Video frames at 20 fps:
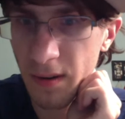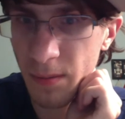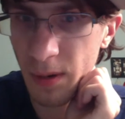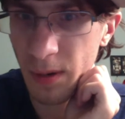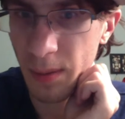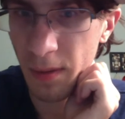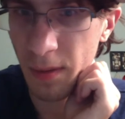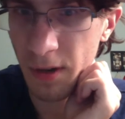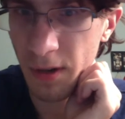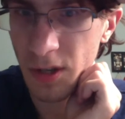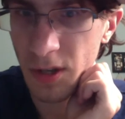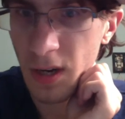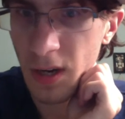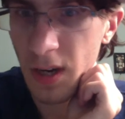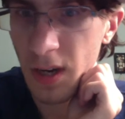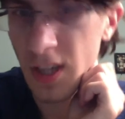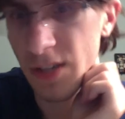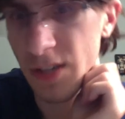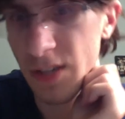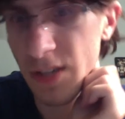pretty much.
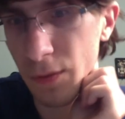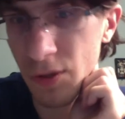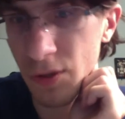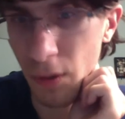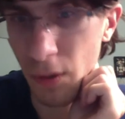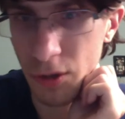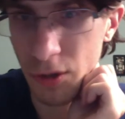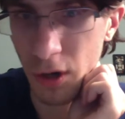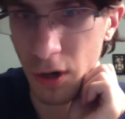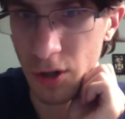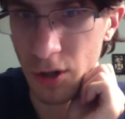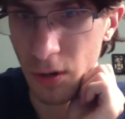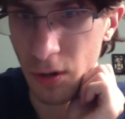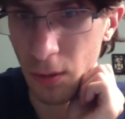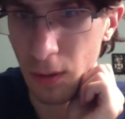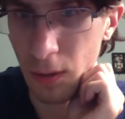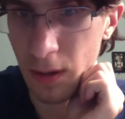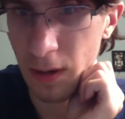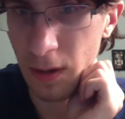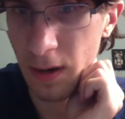You use Soul Charge
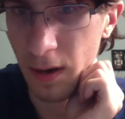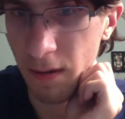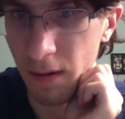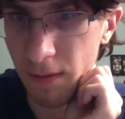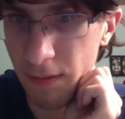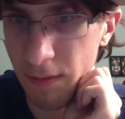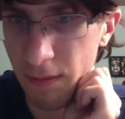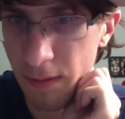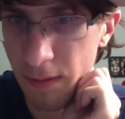early enough.